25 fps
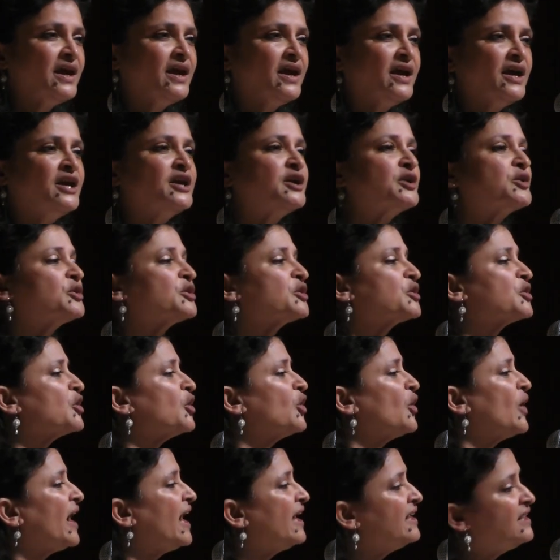He could
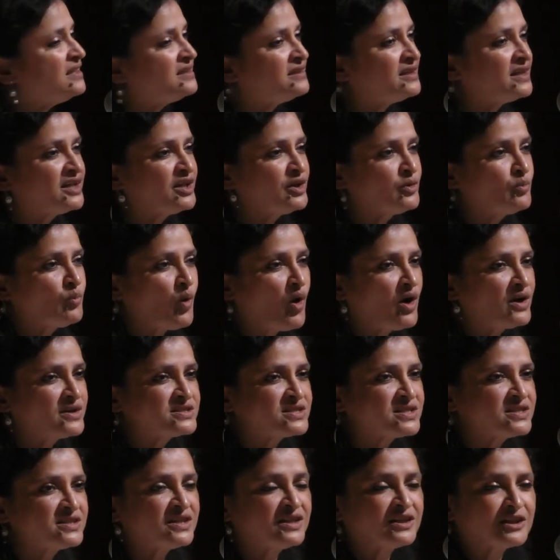grow anything he
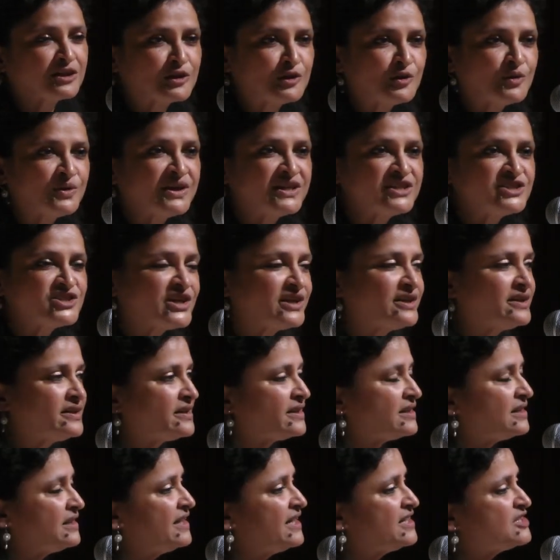wanted, including
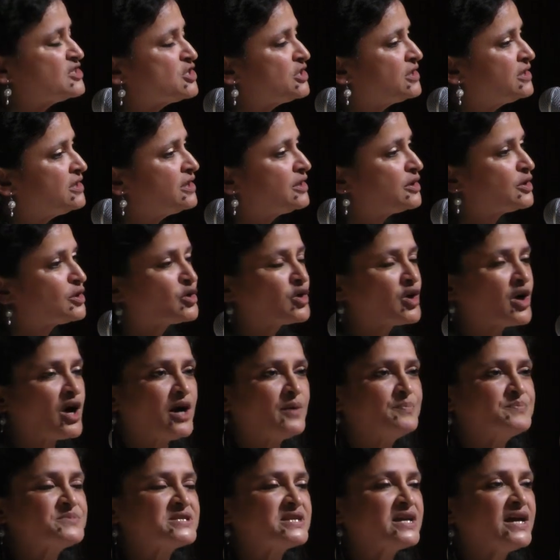genetically engineered
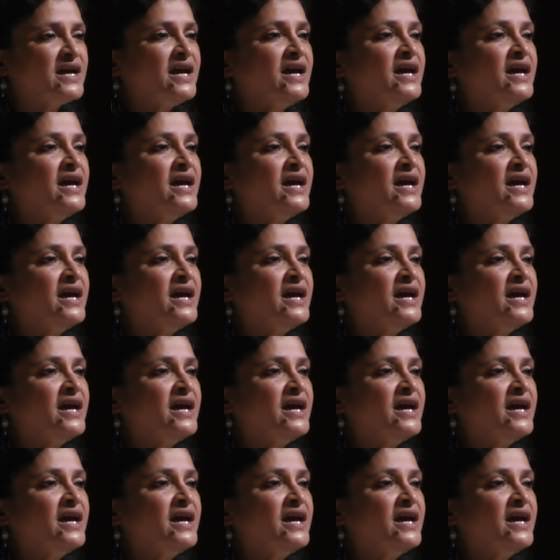crops.